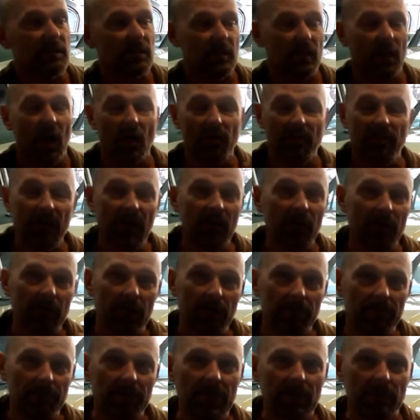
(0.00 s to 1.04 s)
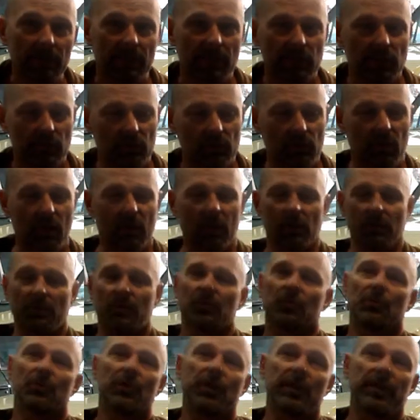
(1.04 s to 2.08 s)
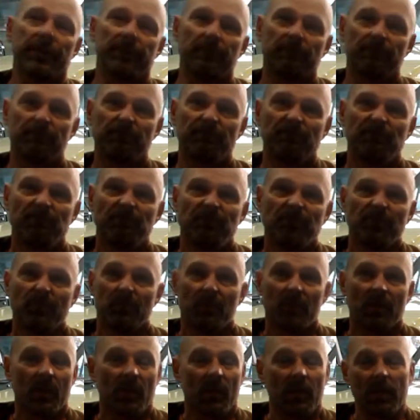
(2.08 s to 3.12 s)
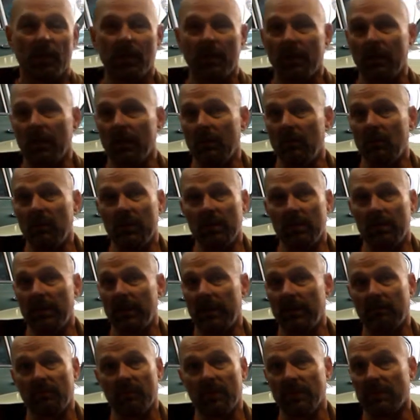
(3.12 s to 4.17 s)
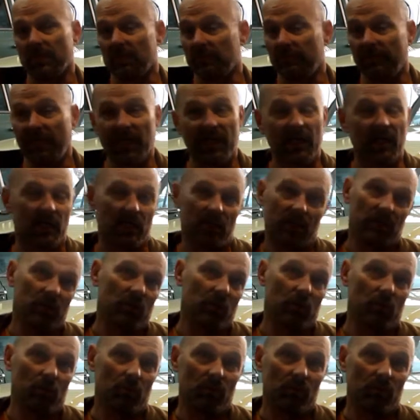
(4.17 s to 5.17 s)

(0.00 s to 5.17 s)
a very strong 3. And wouldn't take much to make it a 2.